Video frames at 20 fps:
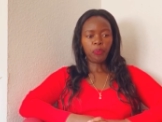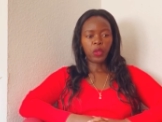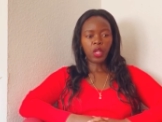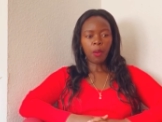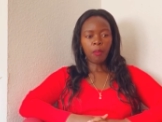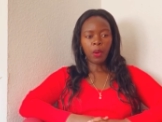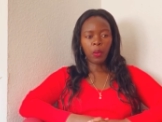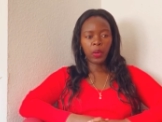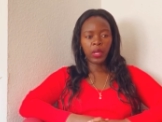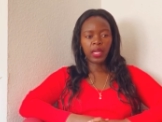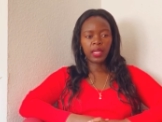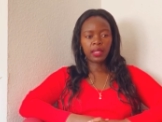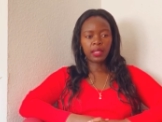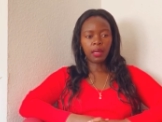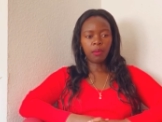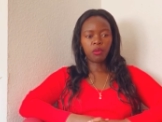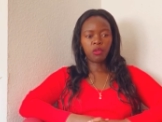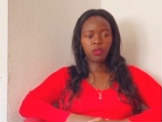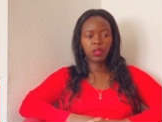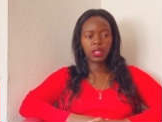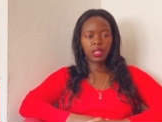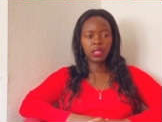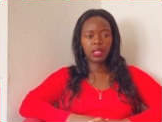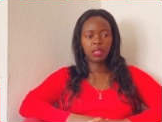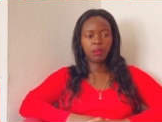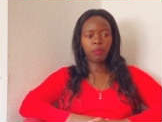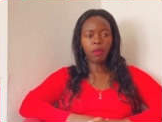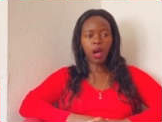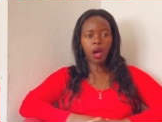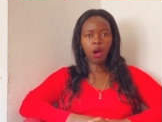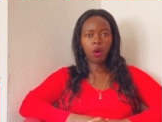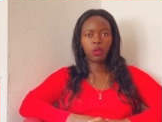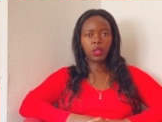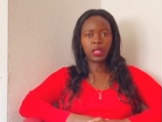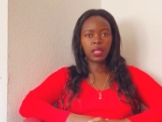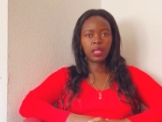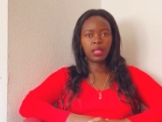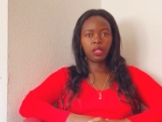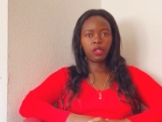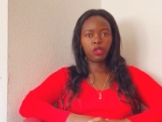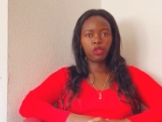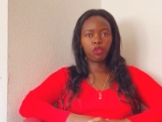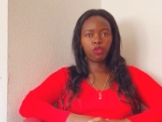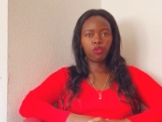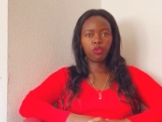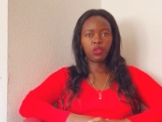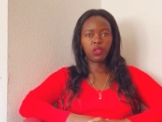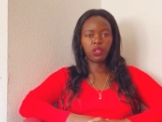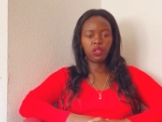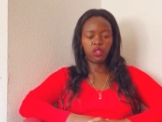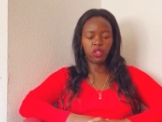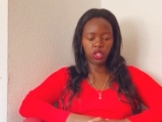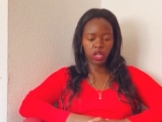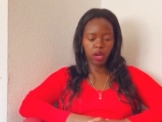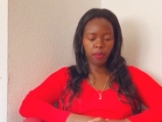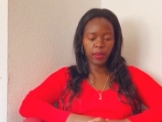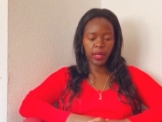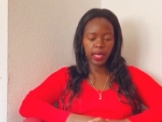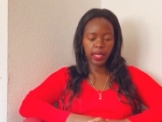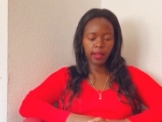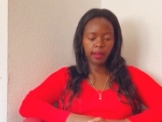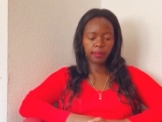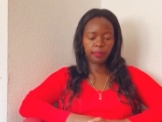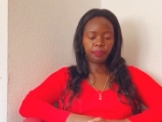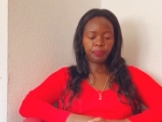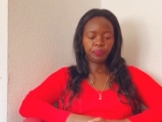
when it comes to racism, I would still choose Germany.